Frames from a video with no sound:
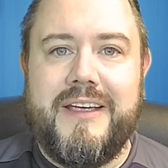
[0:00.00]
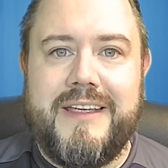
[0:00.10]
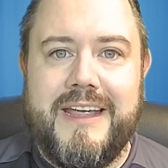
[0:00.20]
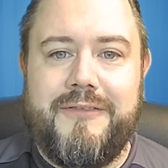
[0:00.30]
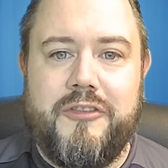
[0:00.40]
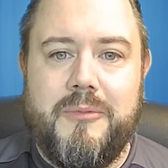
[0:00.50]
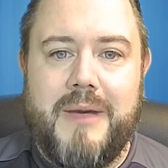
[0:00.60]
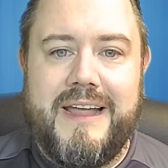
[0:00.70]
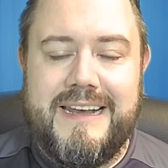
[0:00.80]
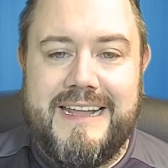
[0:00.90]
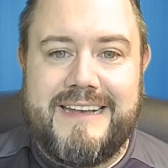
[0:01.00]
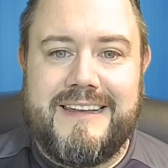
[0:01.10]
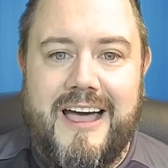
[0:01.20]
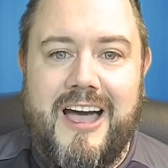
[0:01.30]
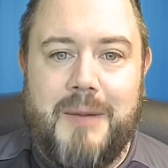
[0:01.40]
and give them a
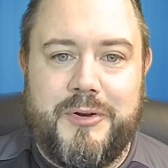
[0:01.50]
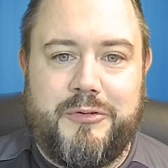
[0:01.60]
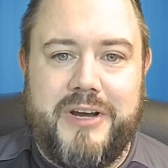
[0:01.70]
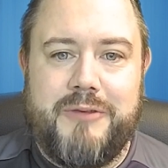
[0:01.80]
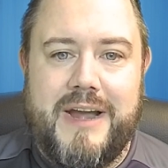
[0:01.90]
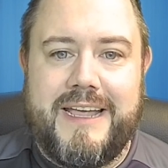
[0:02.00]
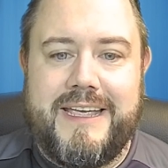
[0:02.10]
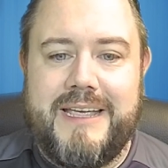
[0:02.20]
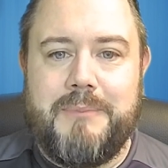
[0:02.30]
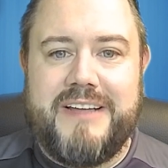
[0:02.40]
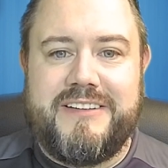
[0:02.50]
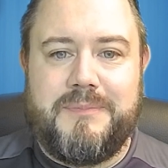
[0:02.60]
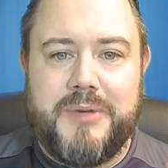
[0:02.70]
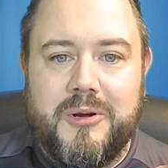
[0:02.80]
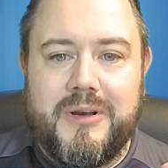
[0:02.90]
little arbitrary ranking
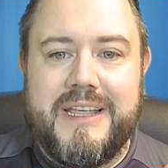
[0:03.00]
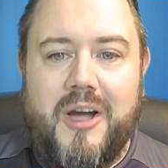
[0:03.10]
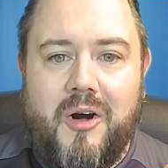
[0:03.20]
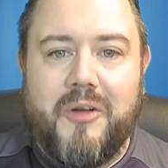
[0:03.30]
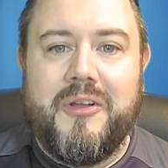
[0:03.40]
based purely on